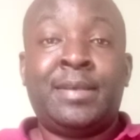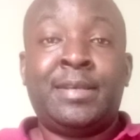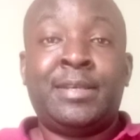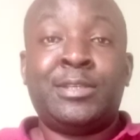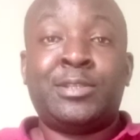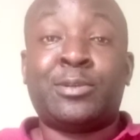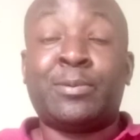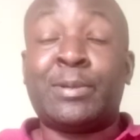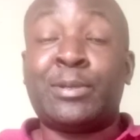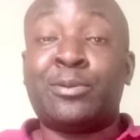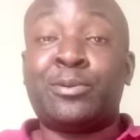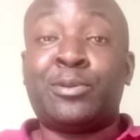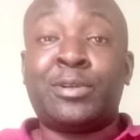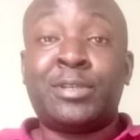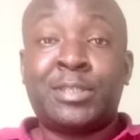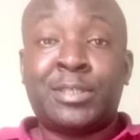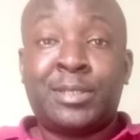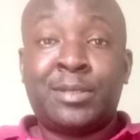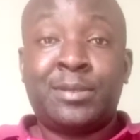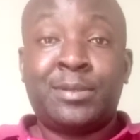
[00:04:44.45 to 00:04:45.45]
So when you
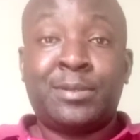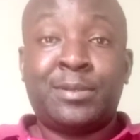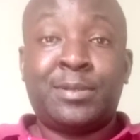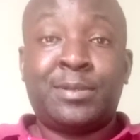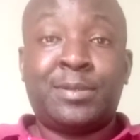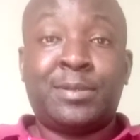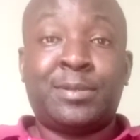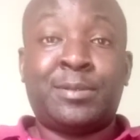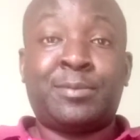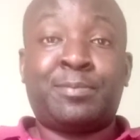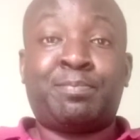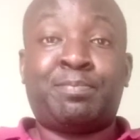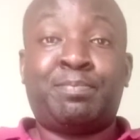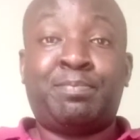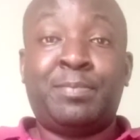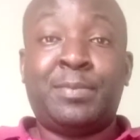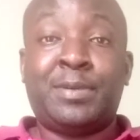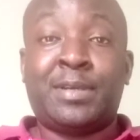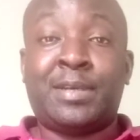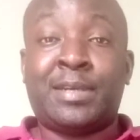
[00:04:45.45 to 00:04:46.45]
don't
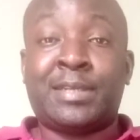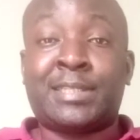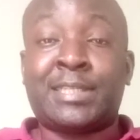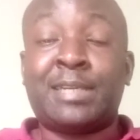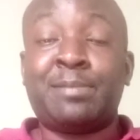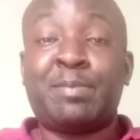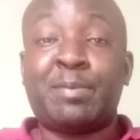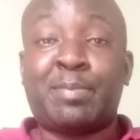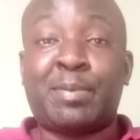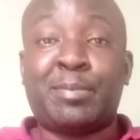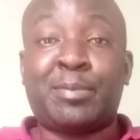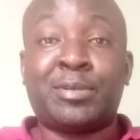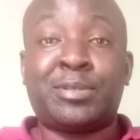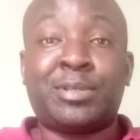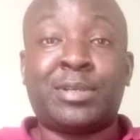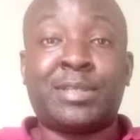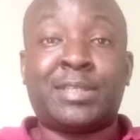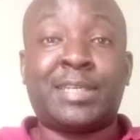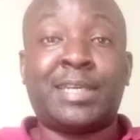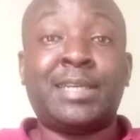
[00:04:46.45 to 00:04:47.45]
tell people about
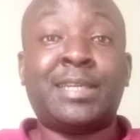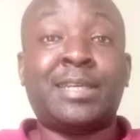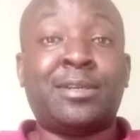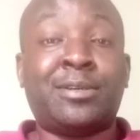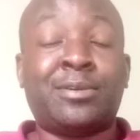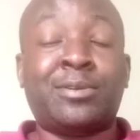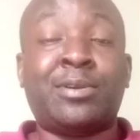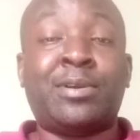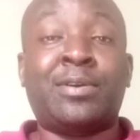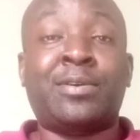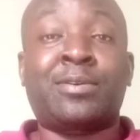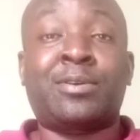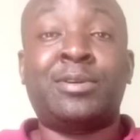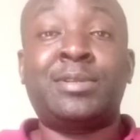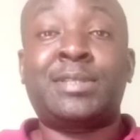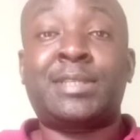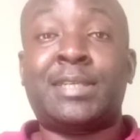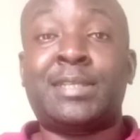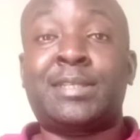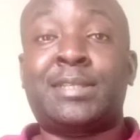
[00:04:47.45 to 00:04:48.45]
your channel or your
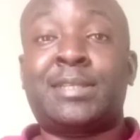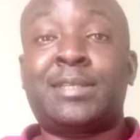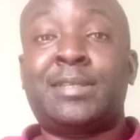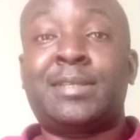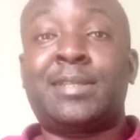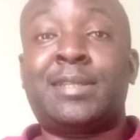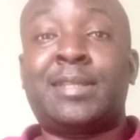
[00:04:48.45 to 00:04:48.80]
content,